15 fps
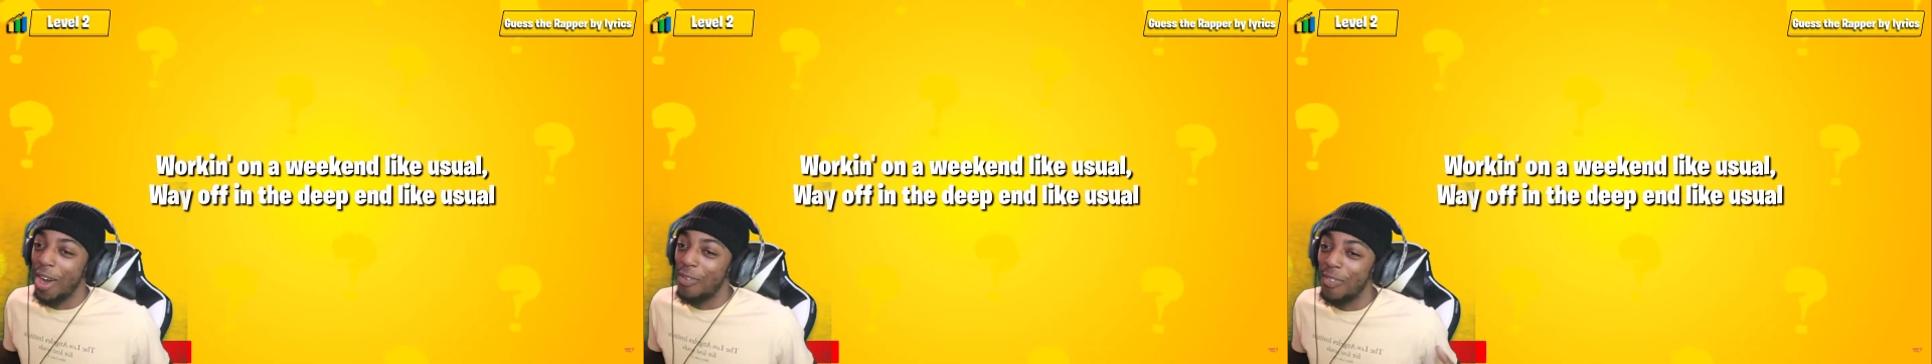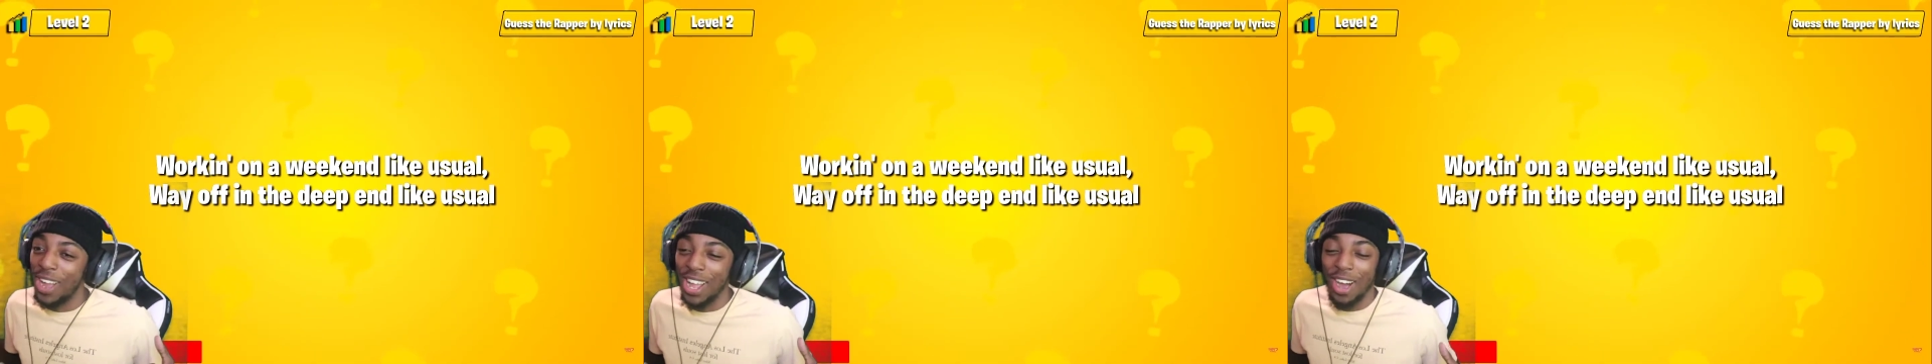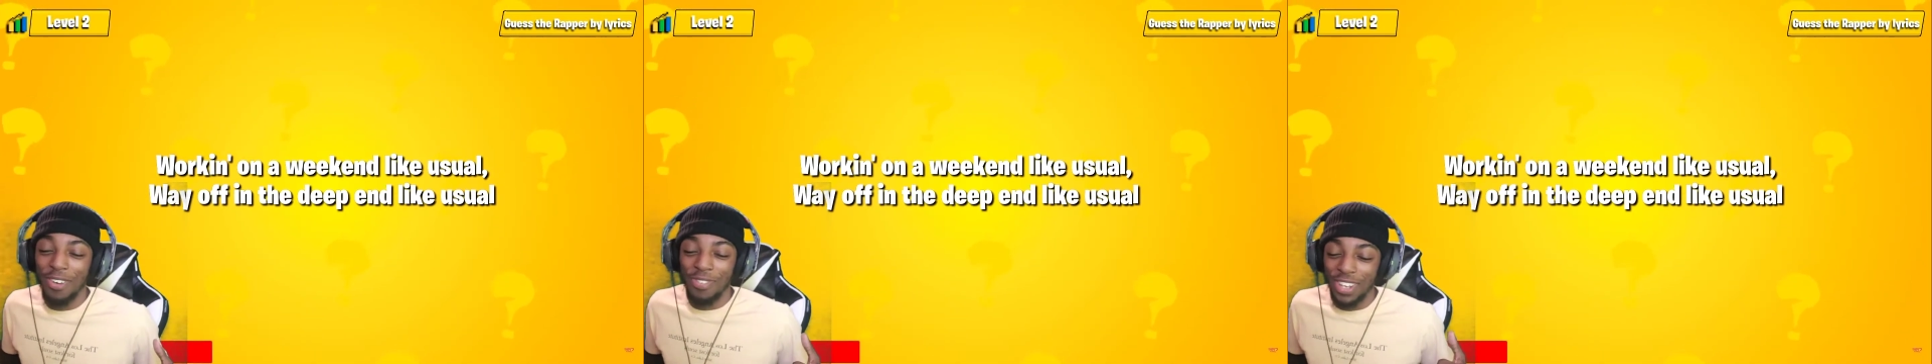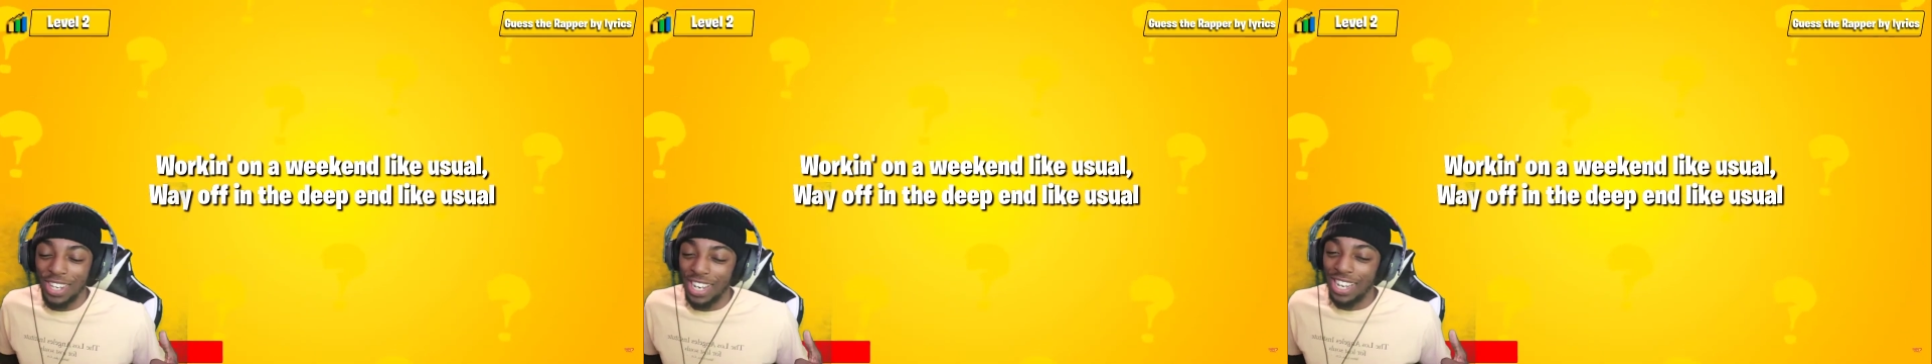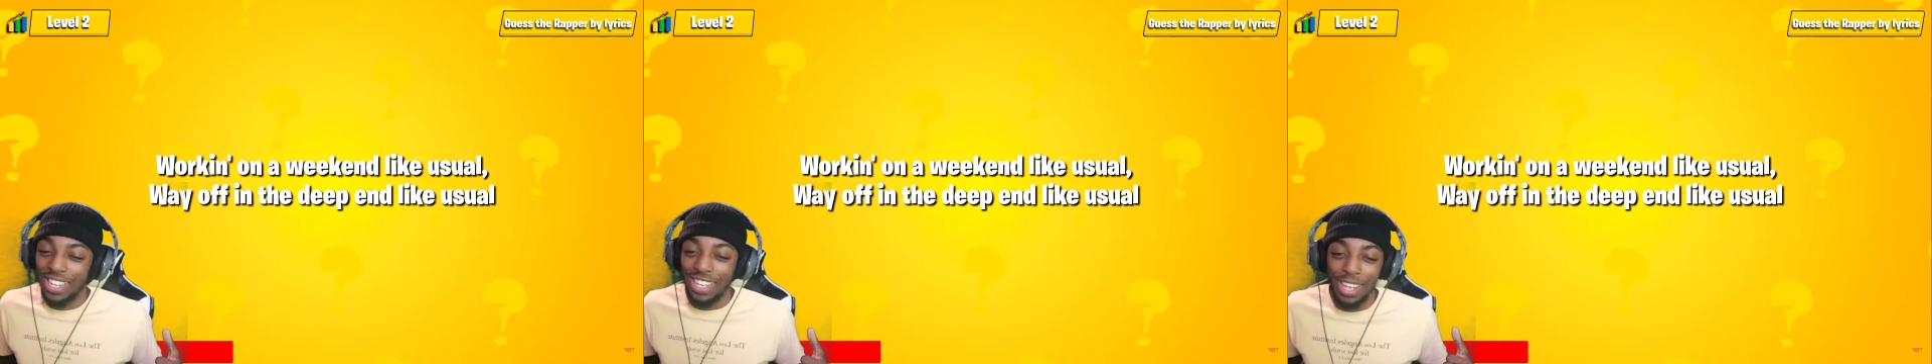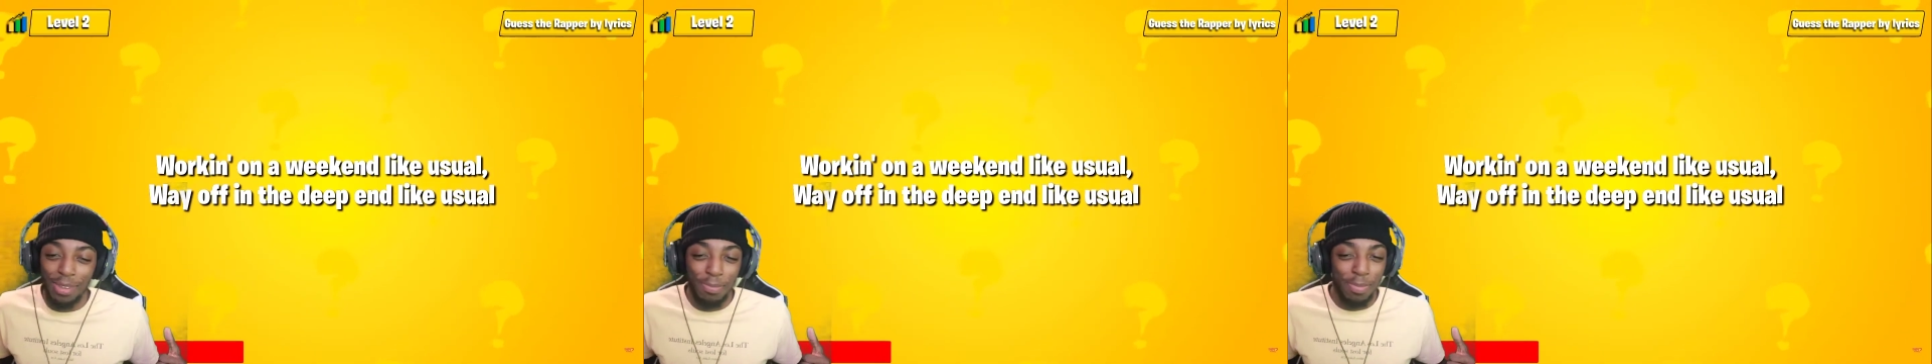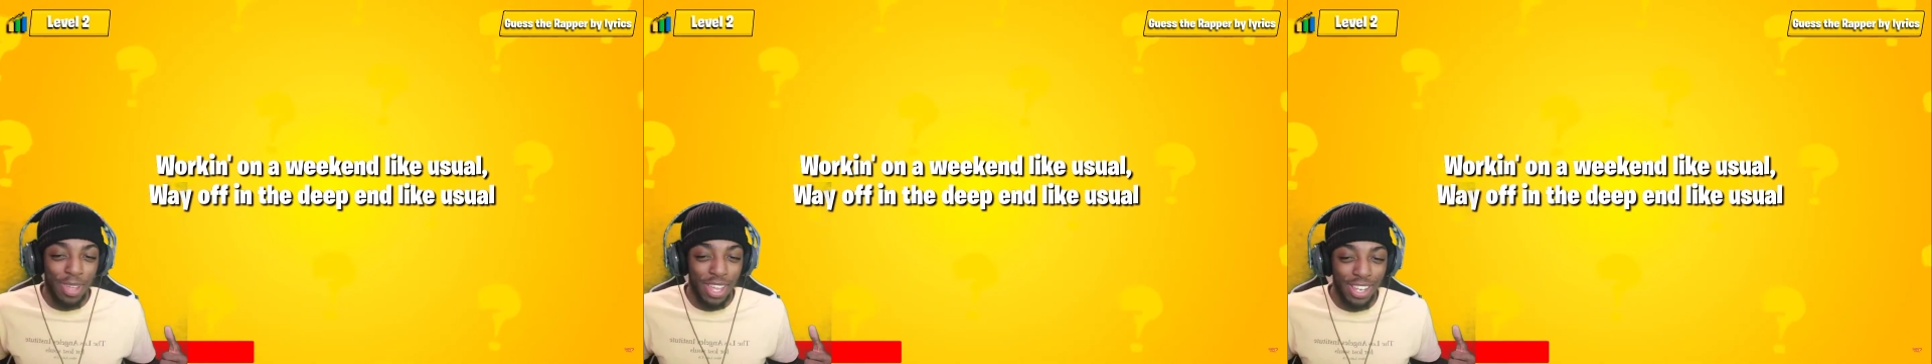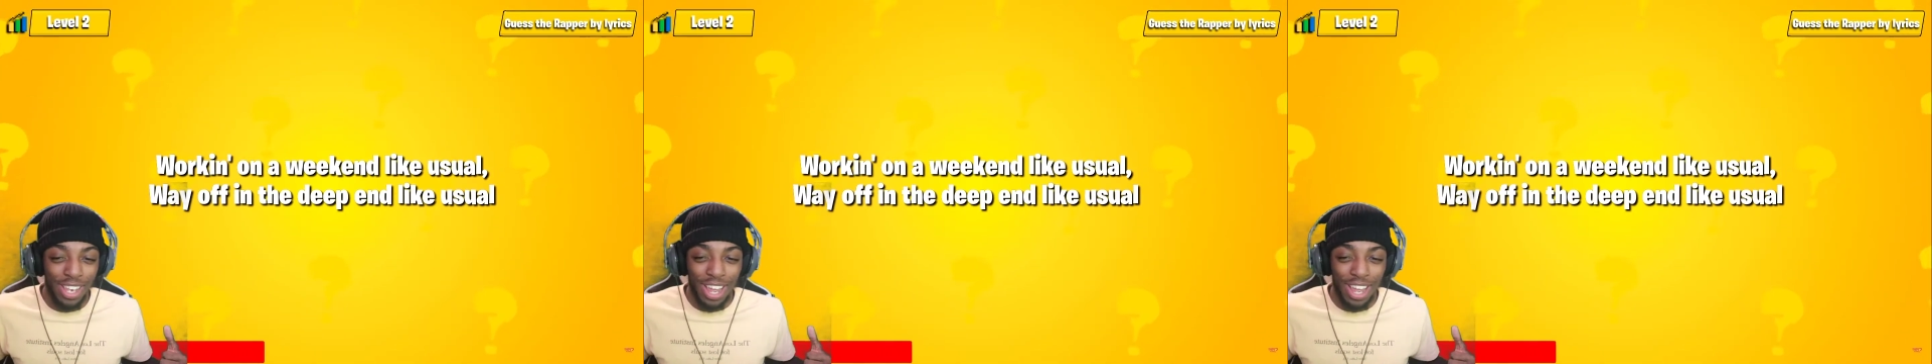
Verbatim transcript: Way off in the deep end